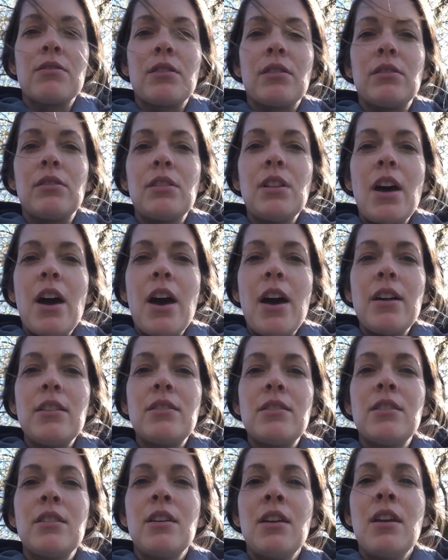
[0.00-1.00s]
a
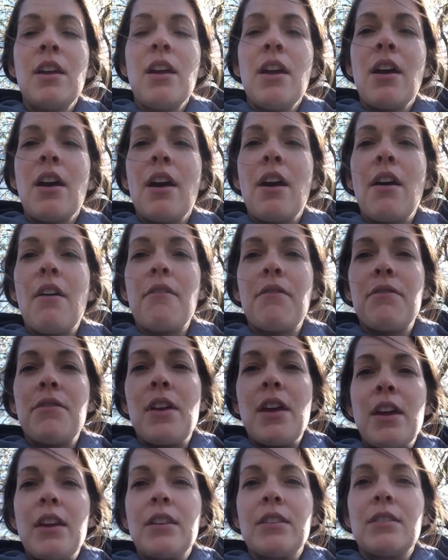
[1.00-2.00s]
lot of
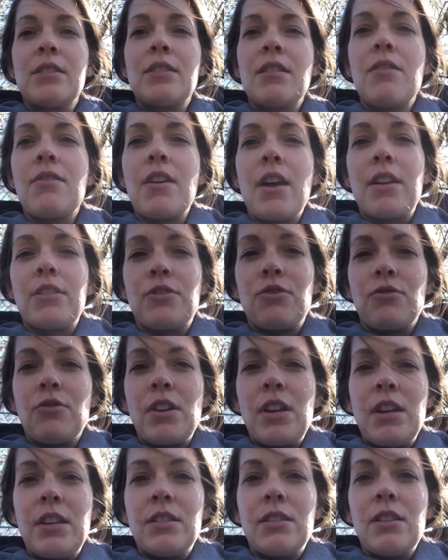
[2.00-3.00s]
things that
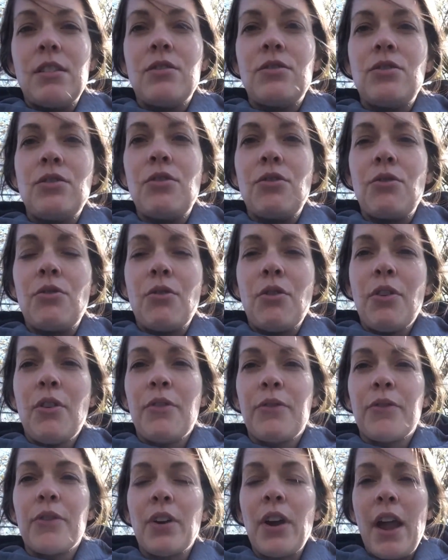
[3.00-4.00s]
trees do
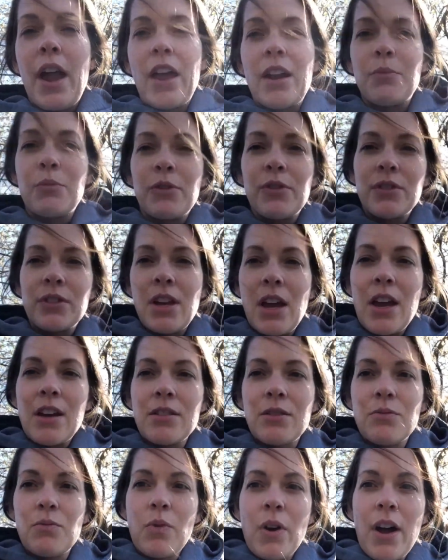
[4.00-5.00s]
for animals
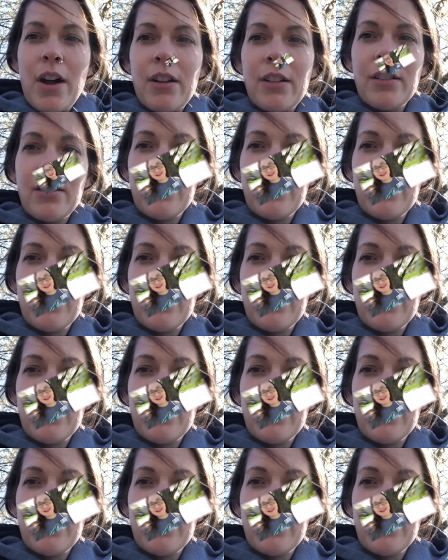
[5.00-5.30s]
as well.